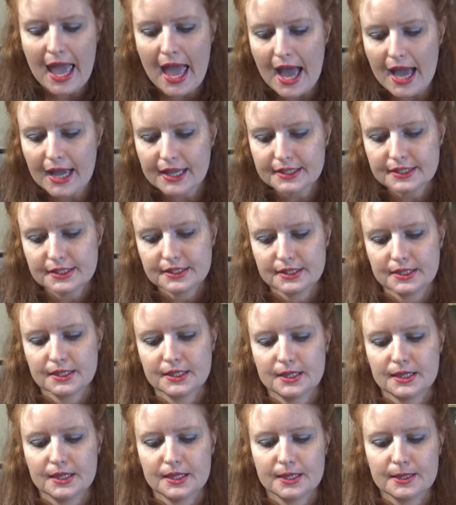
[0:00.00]
and
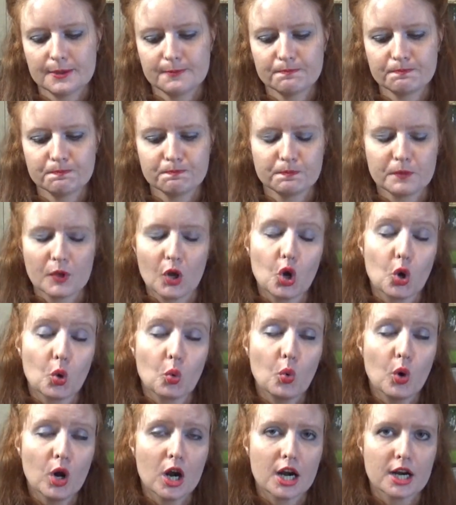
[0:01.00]
her
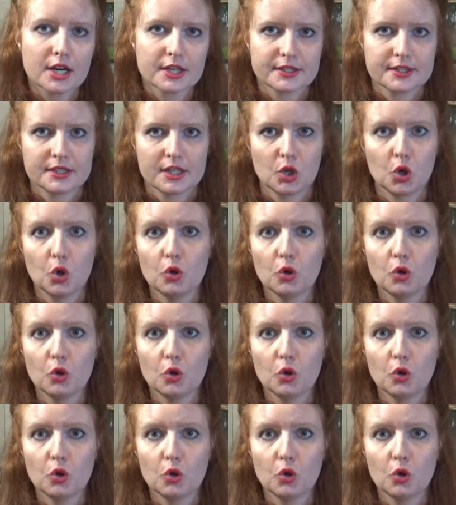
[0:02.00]
works are